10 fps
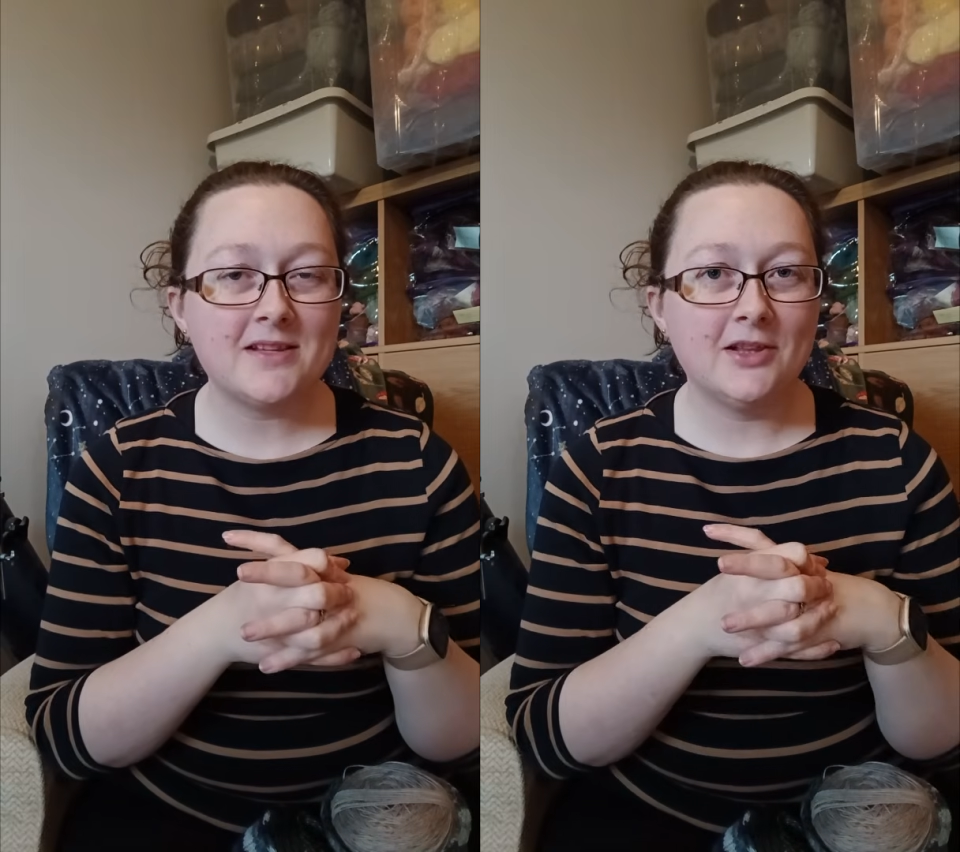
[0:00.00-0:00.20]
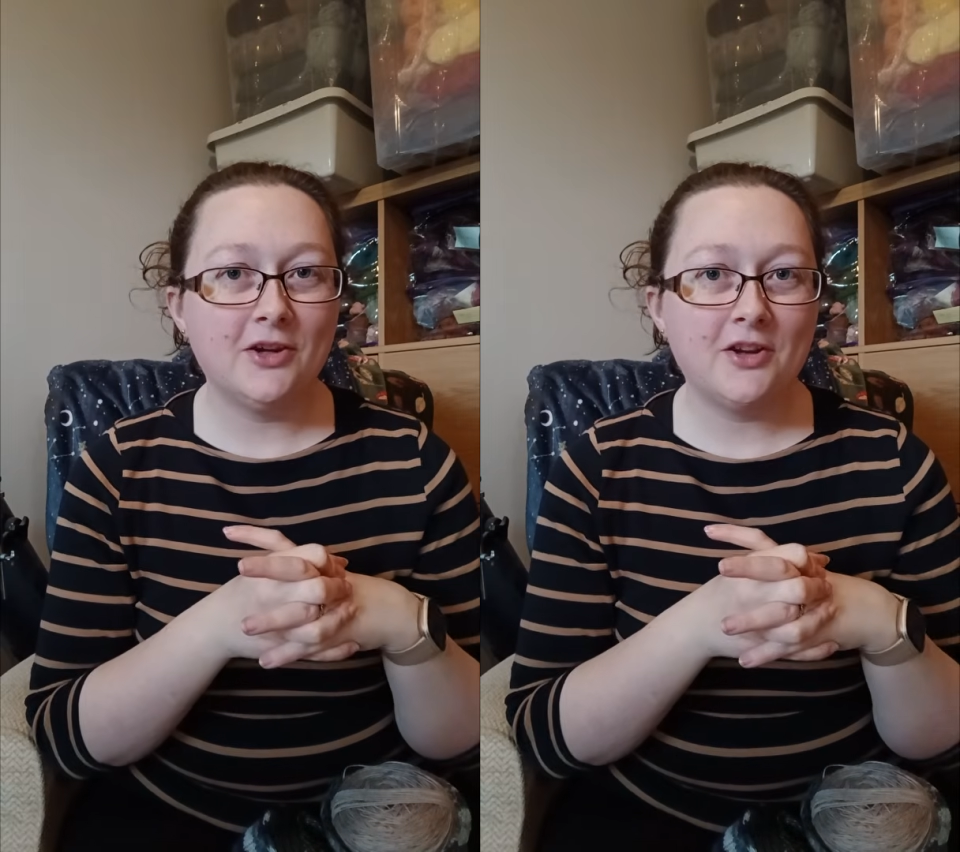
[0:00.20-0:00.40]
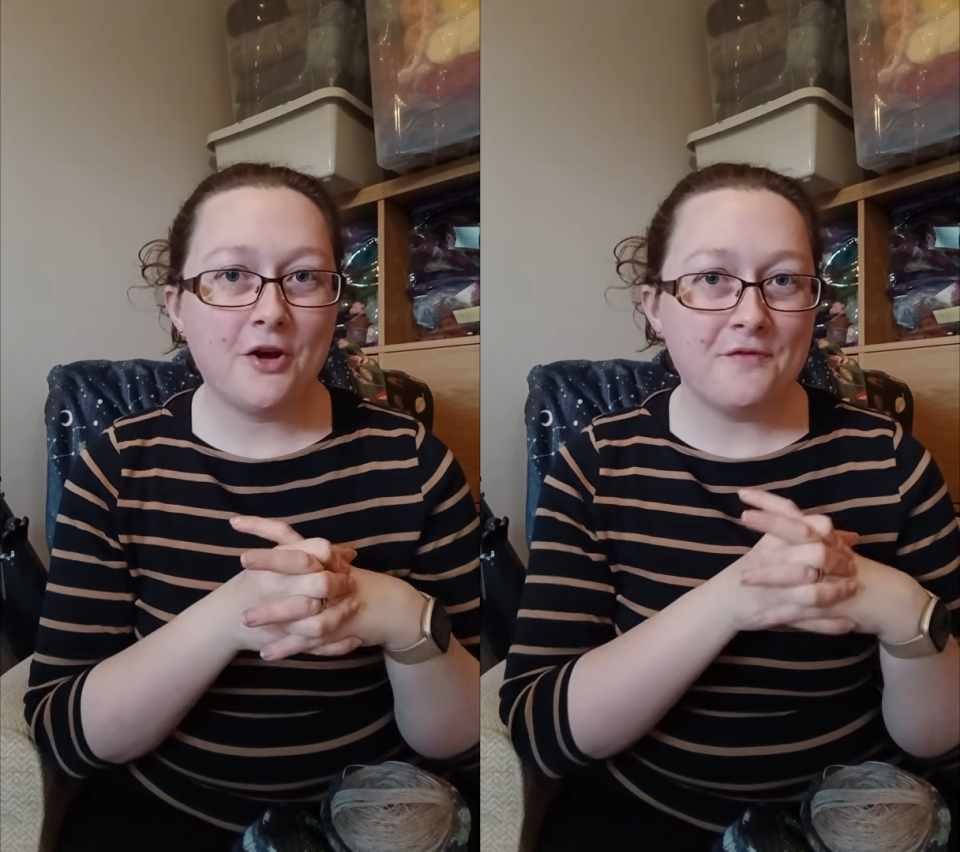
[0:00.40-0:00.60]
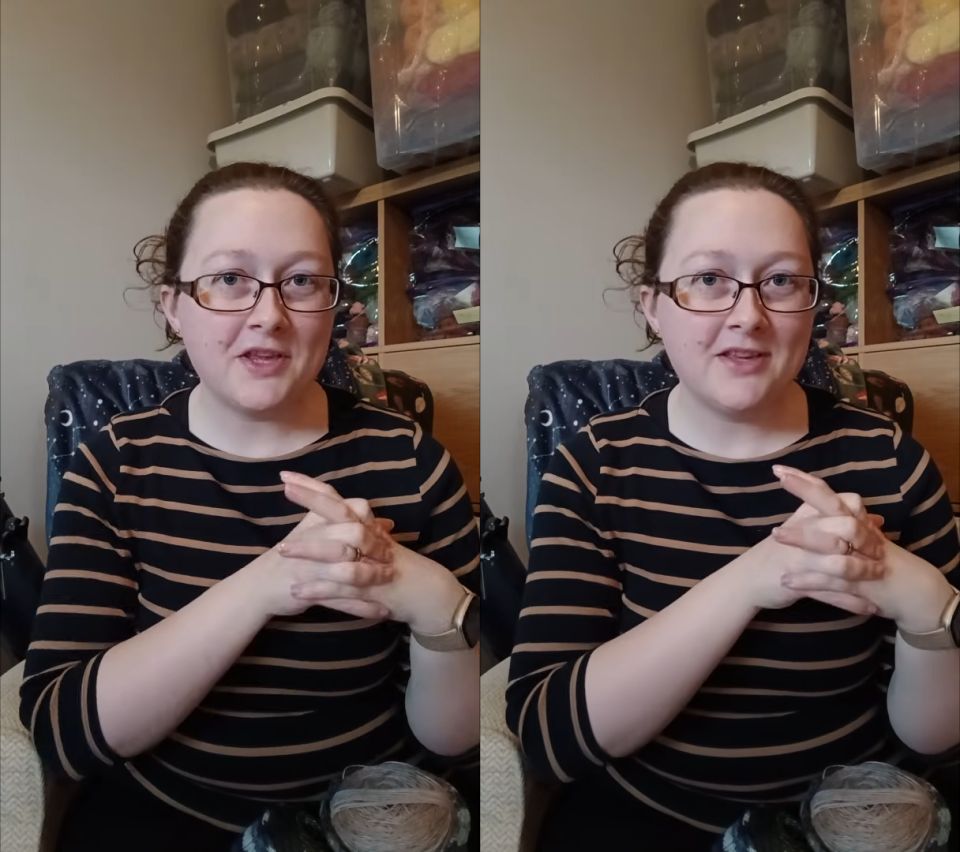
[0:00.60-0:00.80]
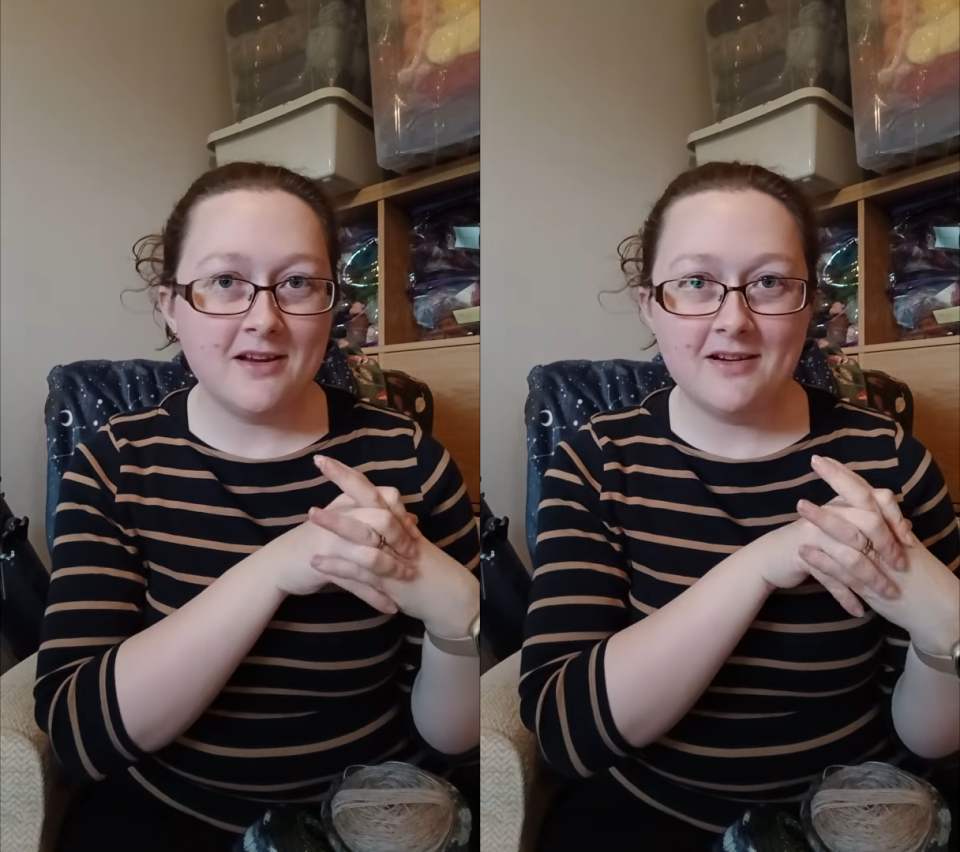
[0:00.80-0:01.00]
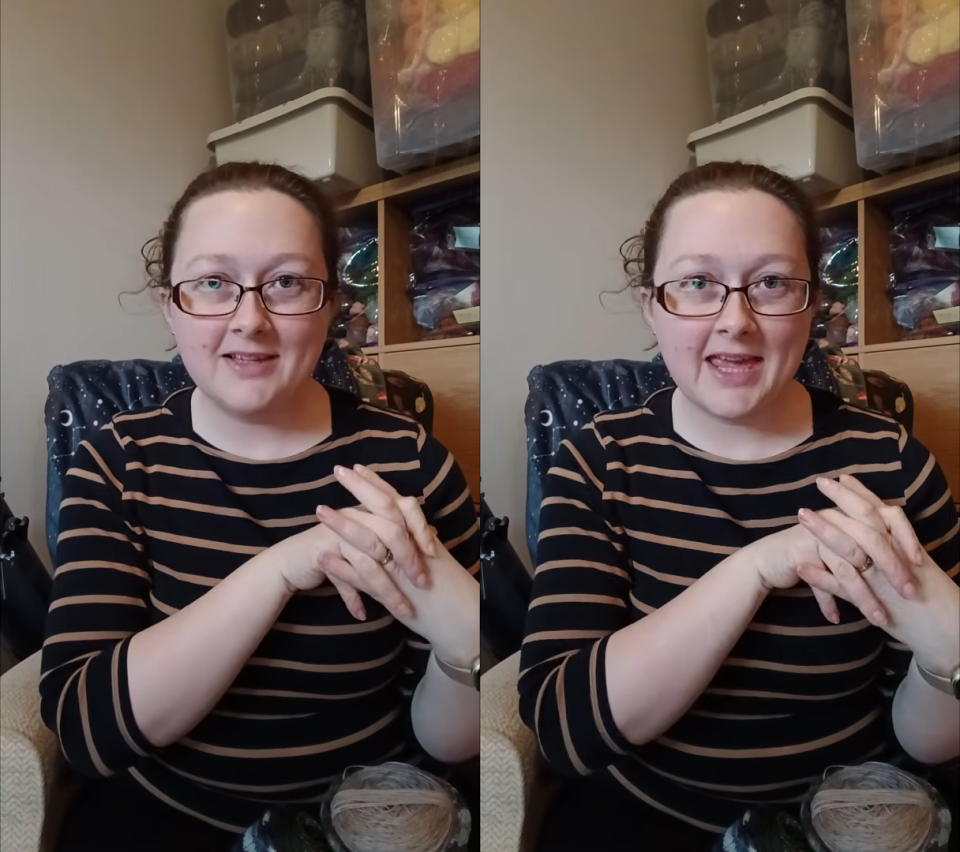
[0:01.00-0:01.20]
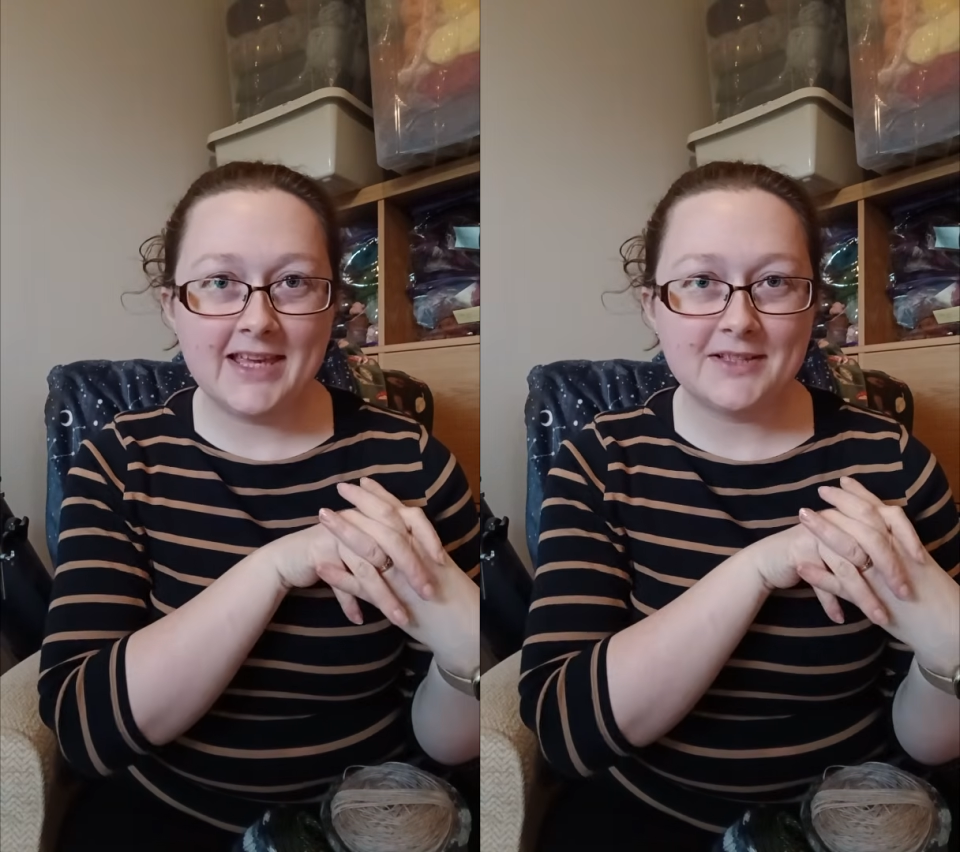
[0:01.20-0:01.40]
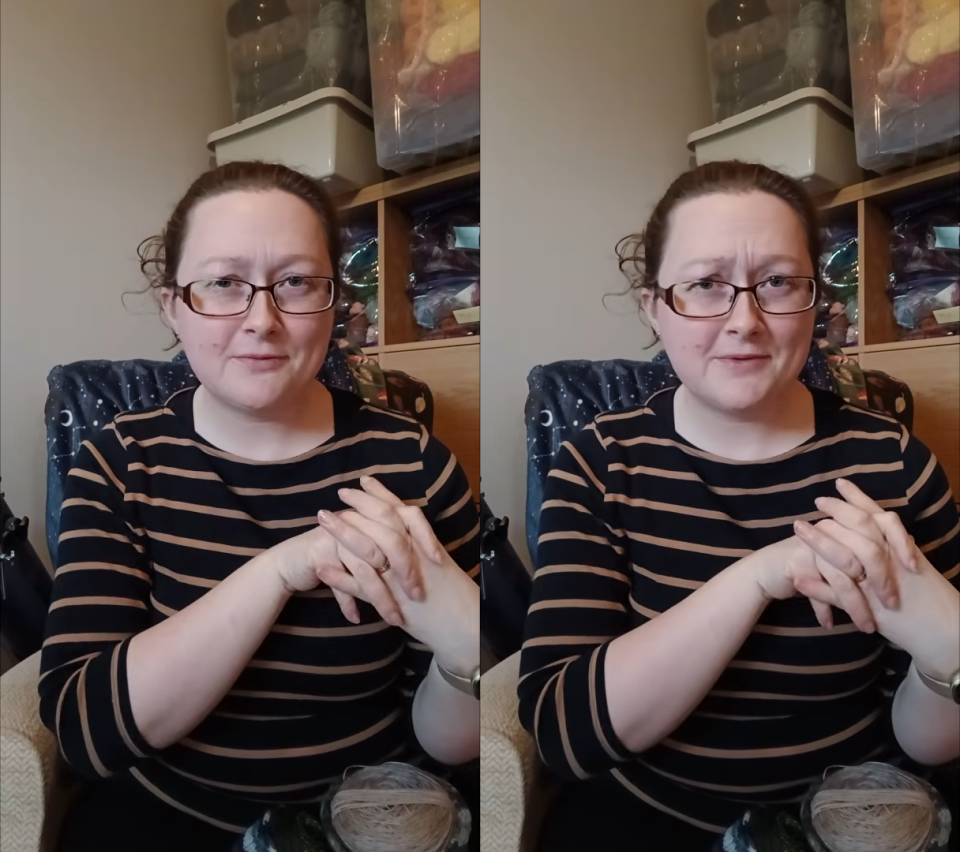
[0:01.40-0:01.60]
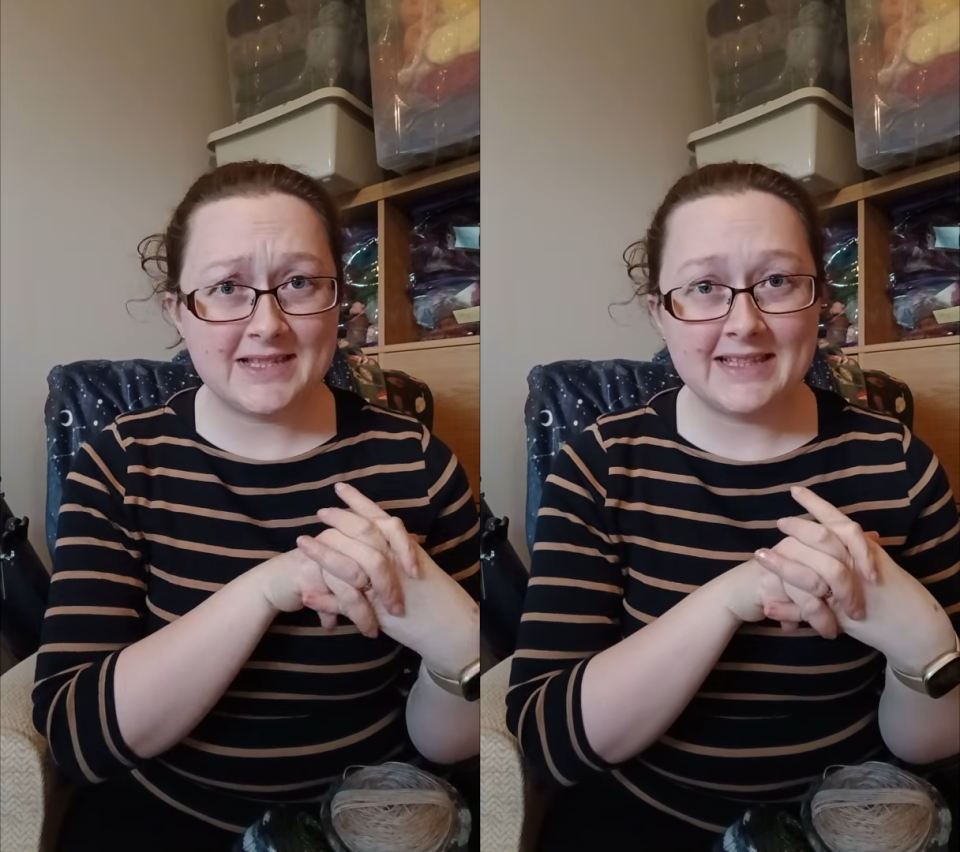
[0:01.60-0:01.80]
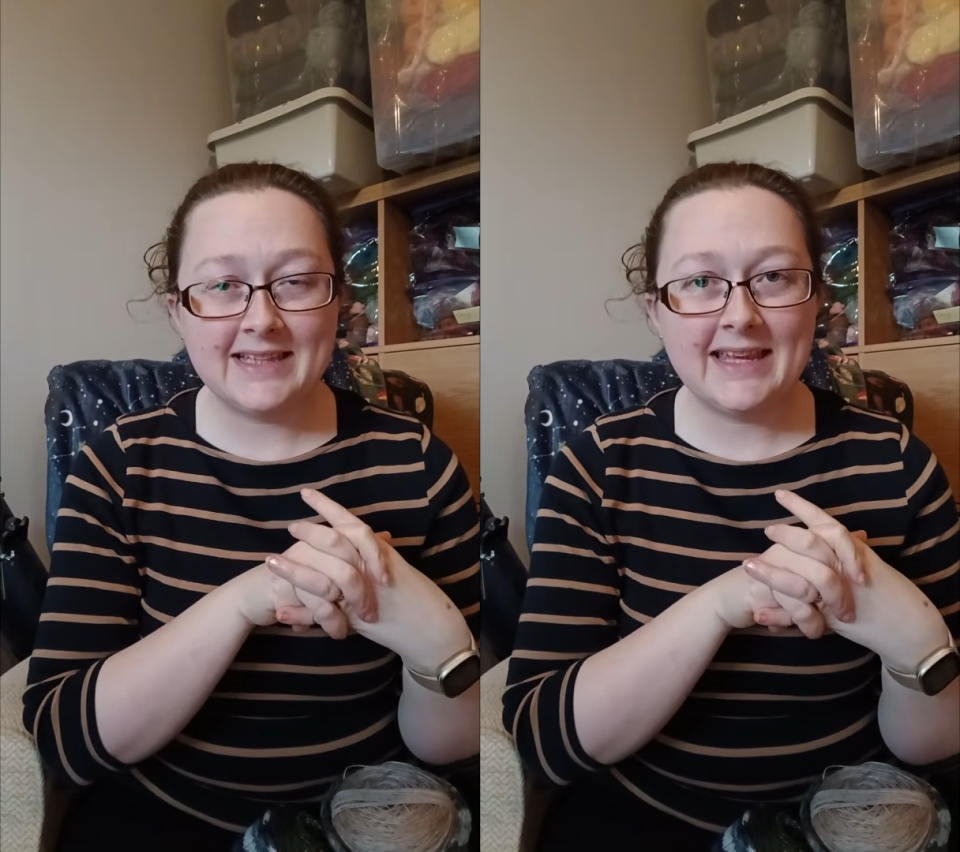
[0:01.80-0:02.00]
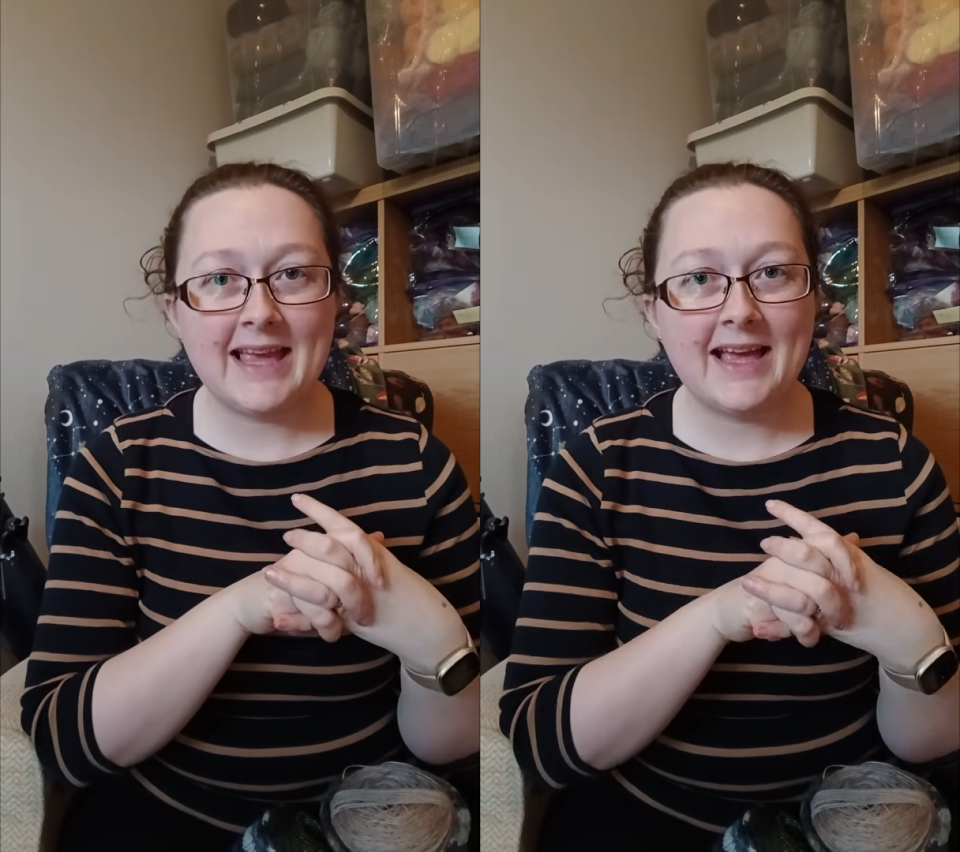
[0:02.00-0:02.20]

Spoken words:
a lot of yarn cakes recently,